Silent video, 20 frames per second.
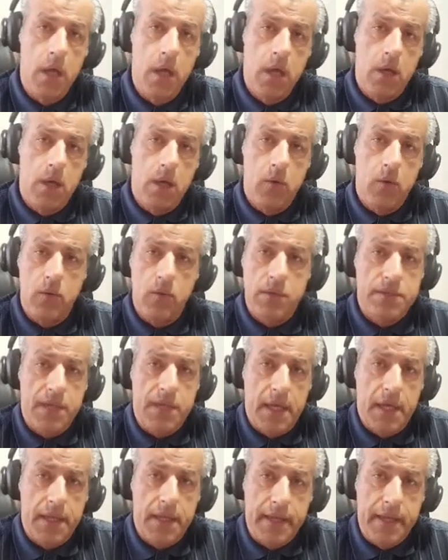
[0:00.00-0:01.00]
we said
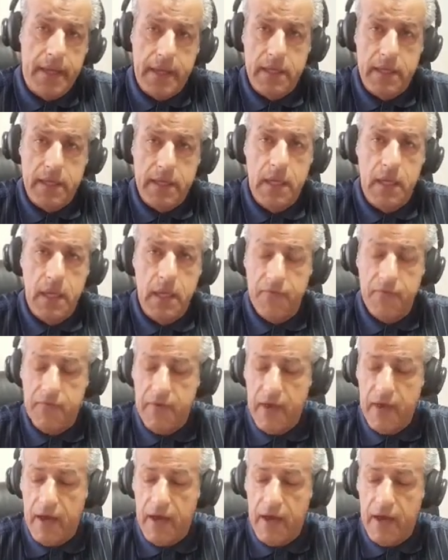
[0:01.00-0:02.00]
that if we have
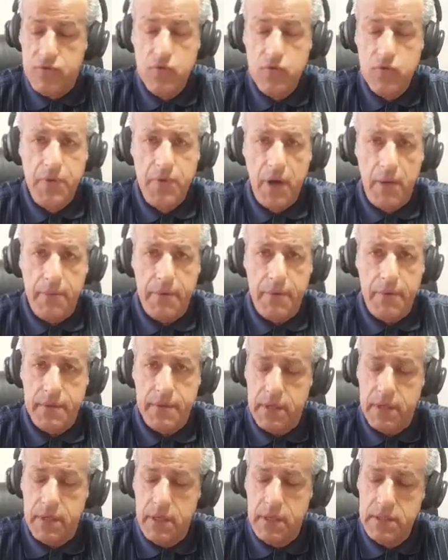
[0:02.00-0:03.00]
two
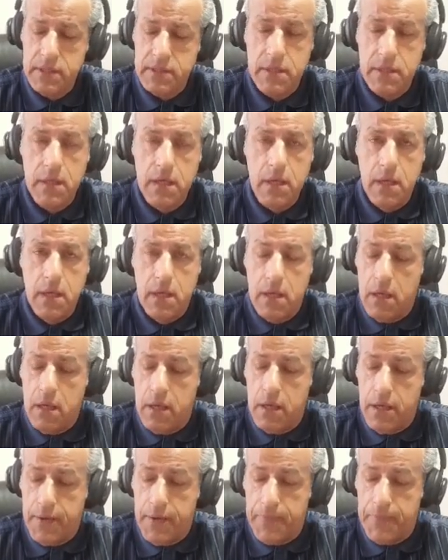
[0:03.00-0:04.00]
properties,
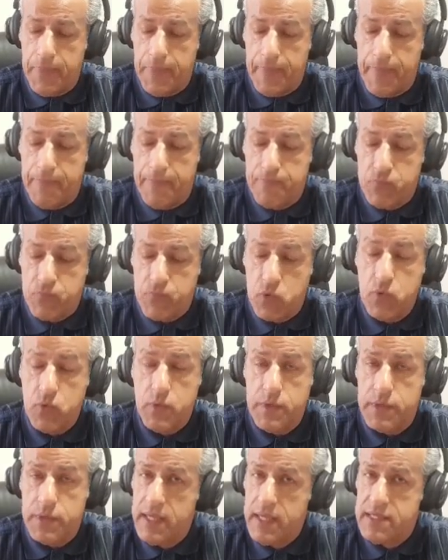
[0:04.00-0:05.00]
um, two
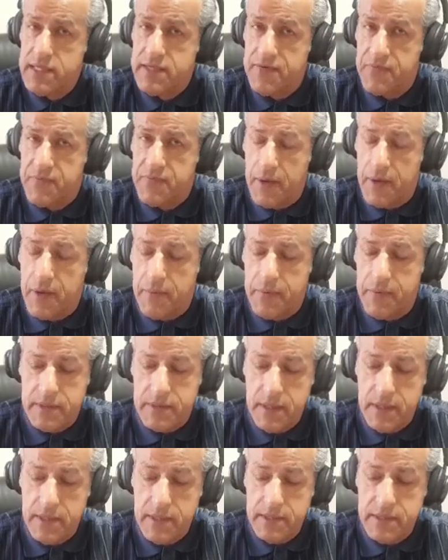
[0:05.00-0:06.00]
intensive
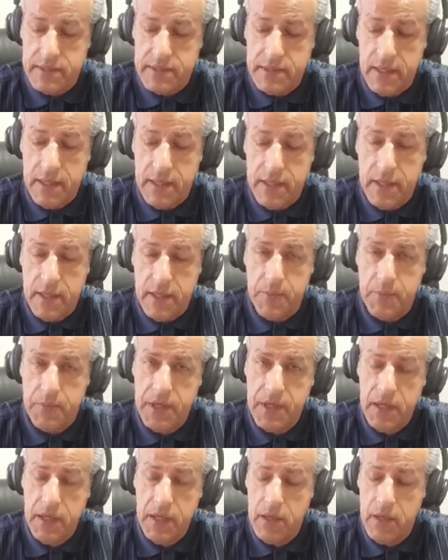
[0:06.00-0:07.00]
properties, either
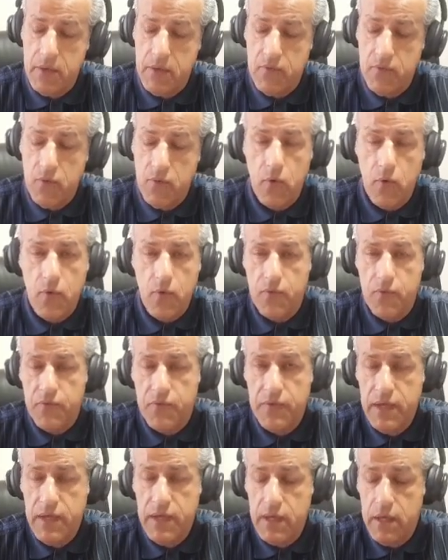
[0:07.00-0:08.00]
P or V,
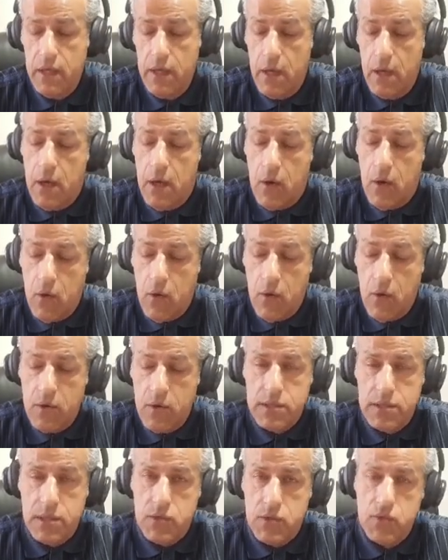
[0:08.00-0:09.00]
or
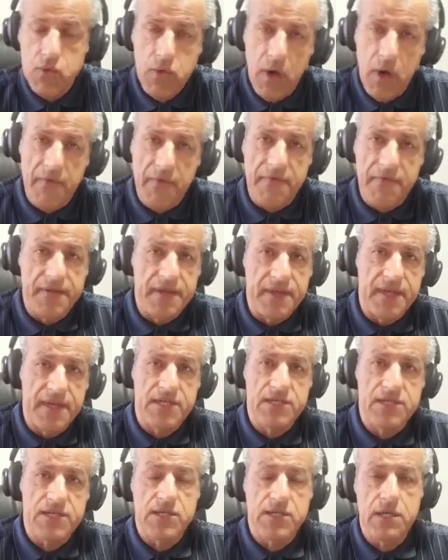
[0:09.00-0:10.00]
T2 of these
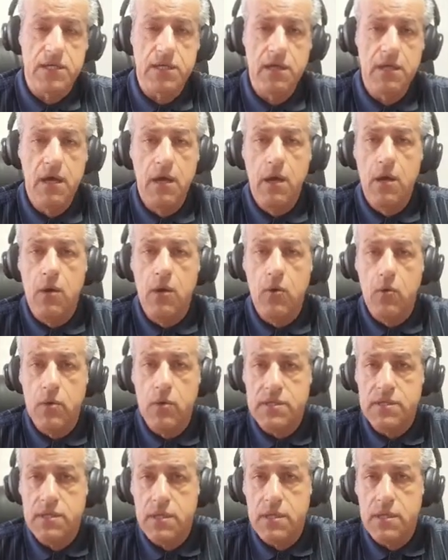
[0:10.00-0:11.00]
three was
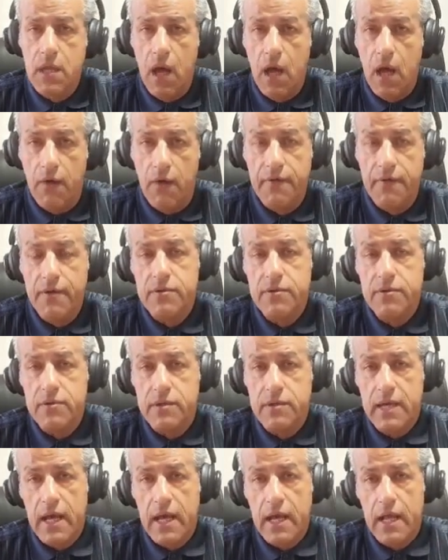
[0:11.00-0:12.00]
enough to
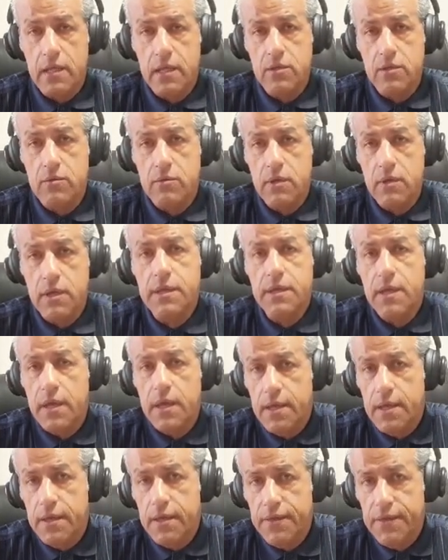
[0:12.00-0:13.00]
calculate
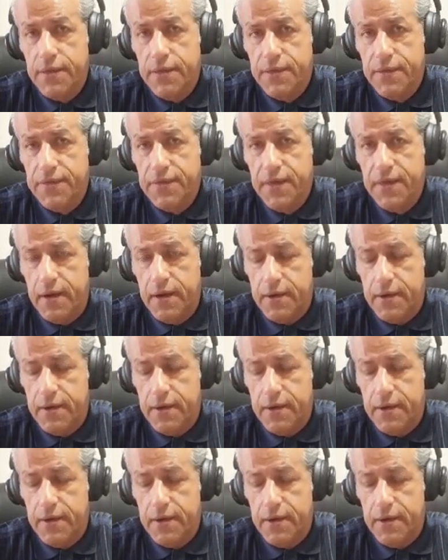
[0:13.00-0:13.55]
the third.